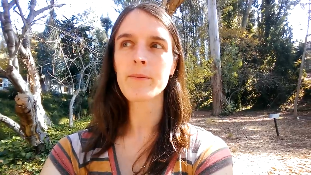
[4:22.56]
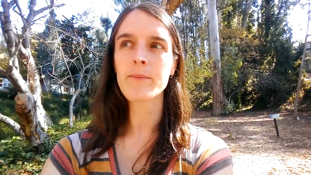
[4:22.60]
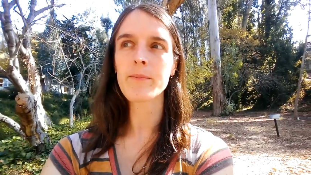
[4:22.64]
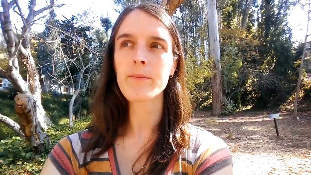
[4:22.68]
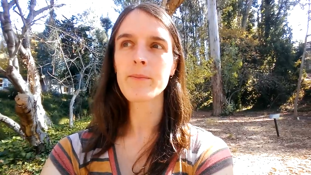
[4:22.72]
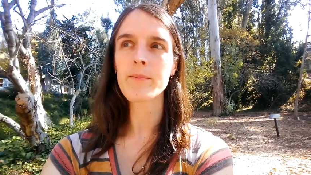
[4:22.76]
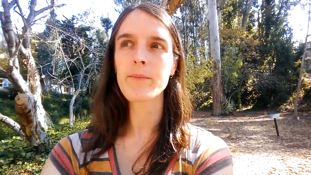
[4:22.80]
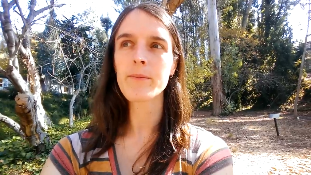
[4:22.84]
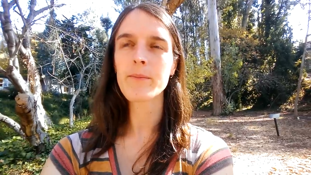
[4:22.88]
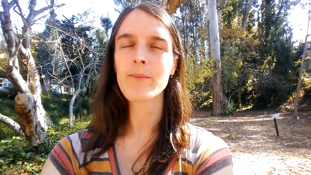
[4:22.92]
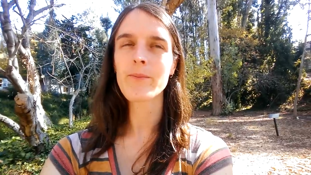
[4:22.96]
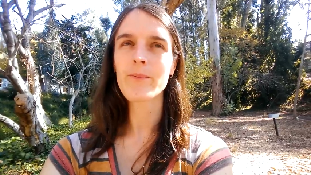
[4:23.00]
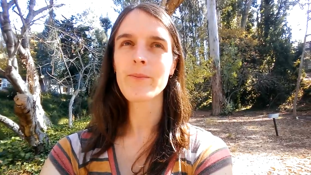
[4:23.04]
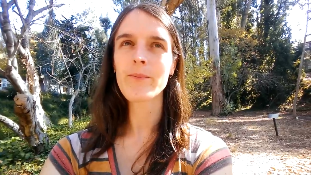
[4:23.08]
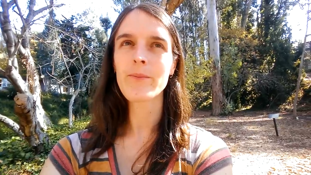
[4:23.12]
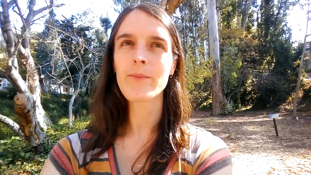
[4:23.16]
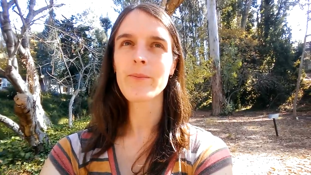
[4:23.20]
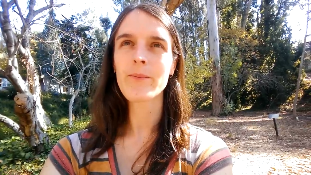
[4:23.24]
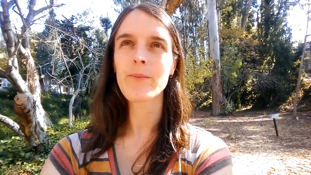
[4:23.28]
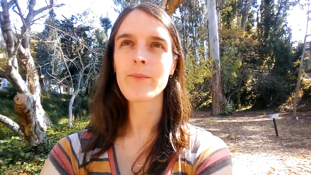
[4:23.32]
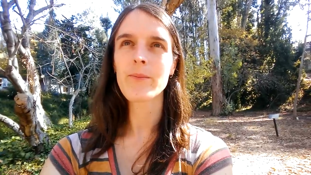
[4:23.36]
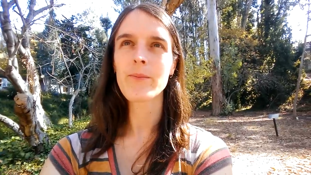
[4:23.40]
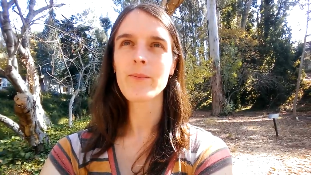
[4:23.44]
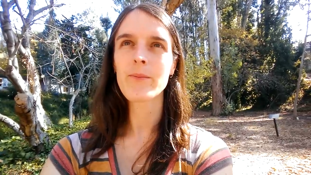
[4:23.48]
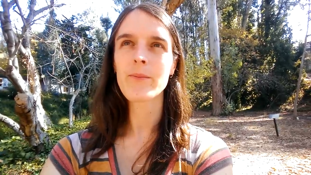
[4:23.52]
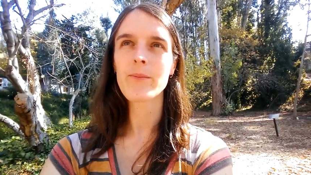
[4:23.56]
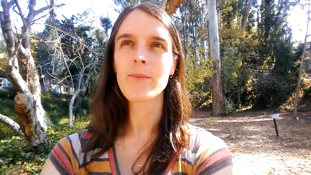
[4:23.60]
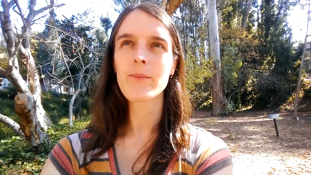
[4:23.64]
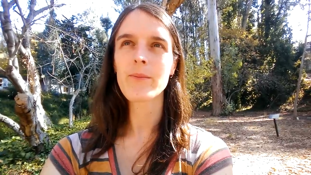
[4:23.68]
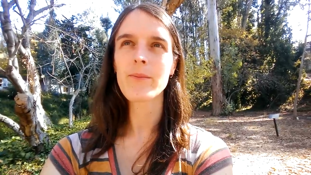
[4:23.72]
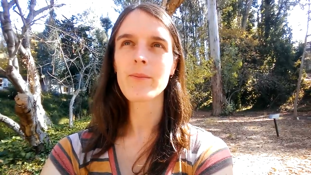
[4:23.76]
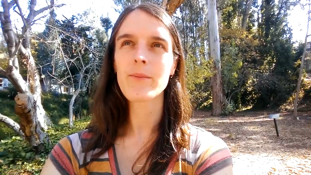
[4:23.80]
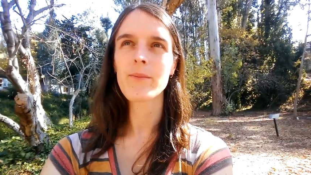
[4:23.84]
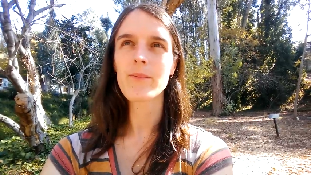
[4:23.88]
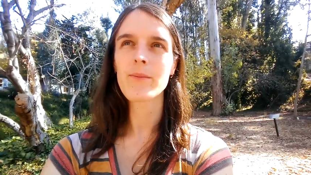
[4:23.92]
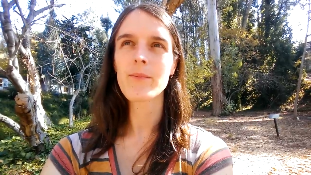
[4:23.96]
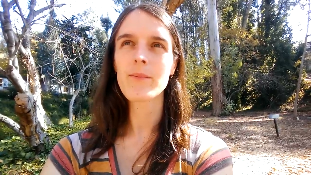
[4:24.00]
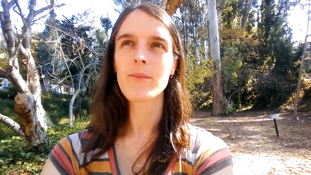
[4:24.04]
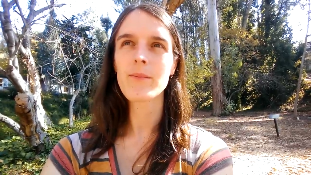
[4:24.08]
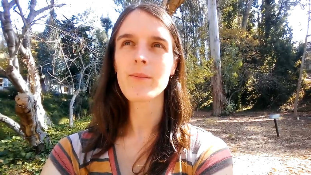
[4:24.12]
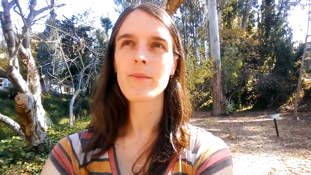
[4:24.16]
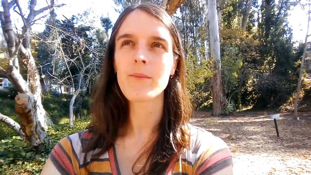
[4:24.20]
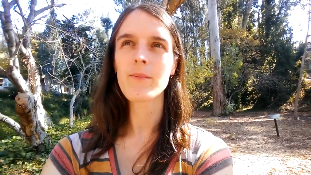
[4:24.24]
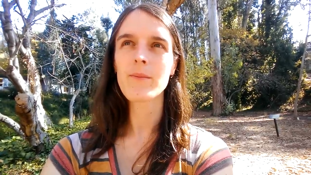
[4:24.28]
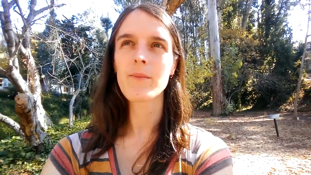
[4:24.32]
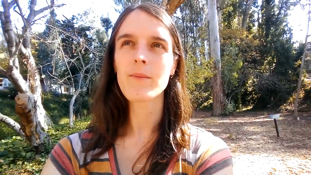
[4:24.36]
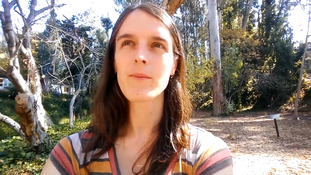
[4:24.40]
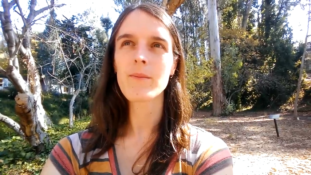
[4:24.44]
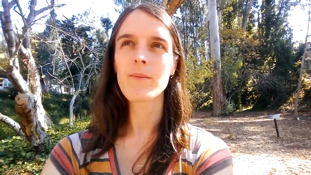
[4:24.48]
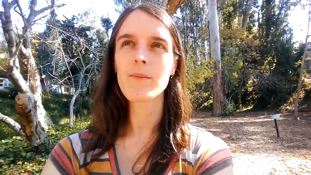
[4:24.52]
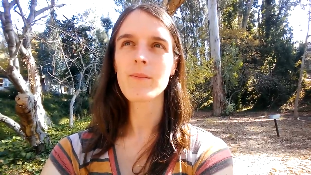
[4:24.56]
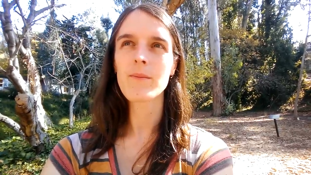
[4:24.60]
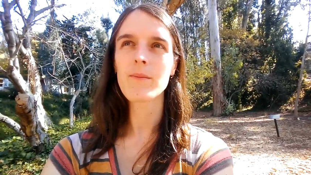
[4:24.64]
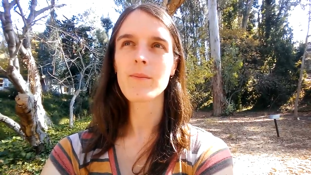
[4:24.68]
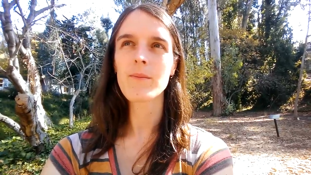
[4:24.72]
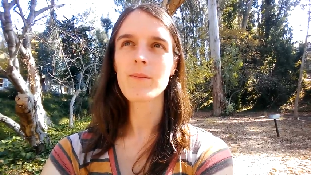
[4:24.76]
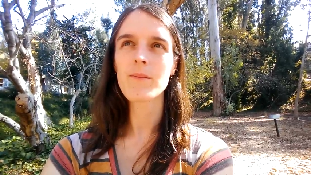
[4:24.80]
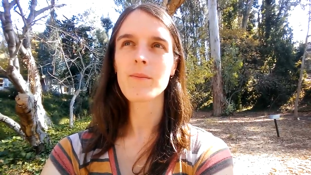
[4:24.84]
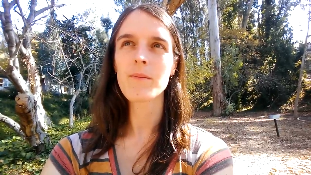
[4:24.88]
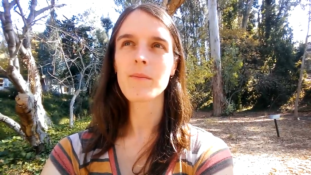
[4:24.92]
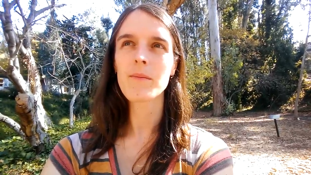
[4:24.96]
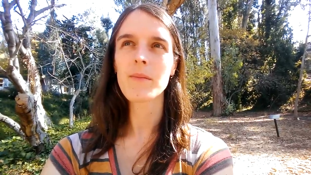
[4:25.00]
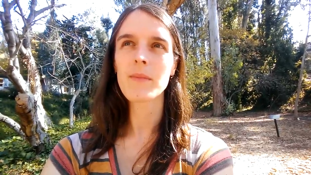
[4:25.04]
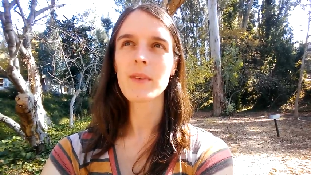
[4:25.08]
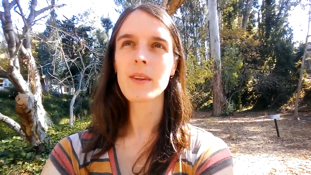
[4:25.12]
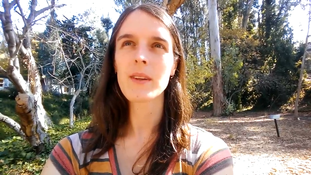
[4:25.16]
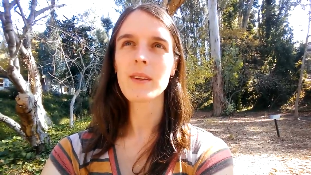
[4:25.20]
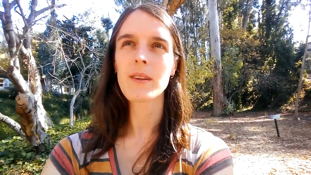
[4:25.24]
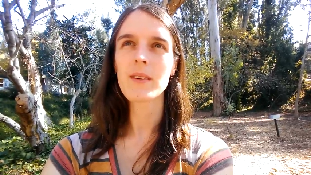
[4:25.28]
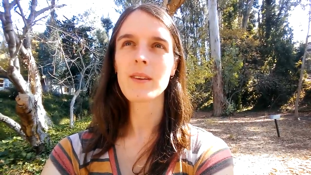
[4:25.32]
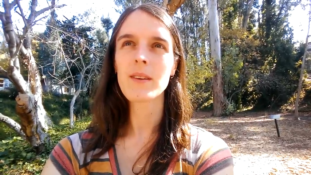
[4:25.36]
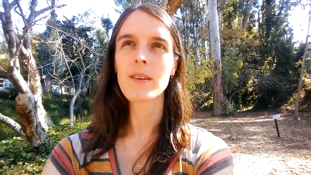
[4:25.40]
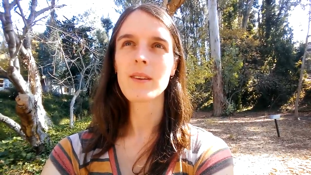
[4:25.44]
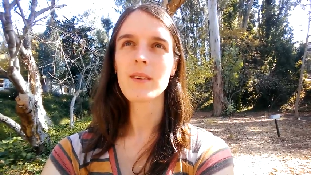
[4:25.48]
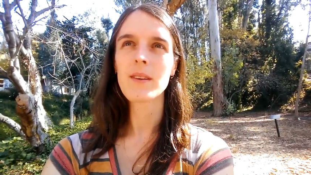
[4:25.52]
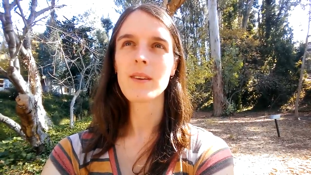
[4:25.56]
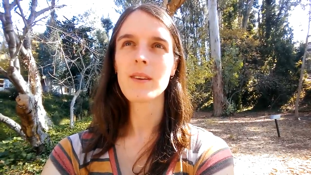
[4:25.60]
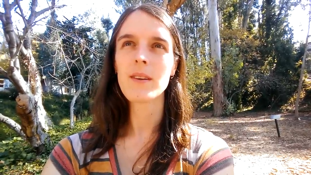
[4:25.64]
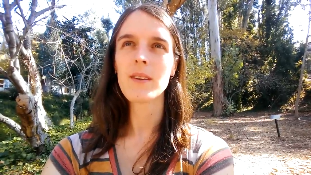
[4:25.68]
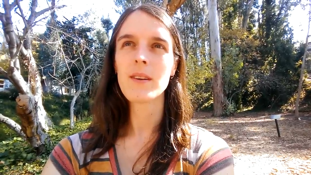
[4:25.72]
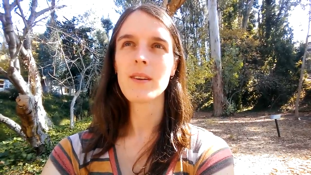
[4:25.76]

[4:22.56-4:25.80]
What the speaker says: [no speech]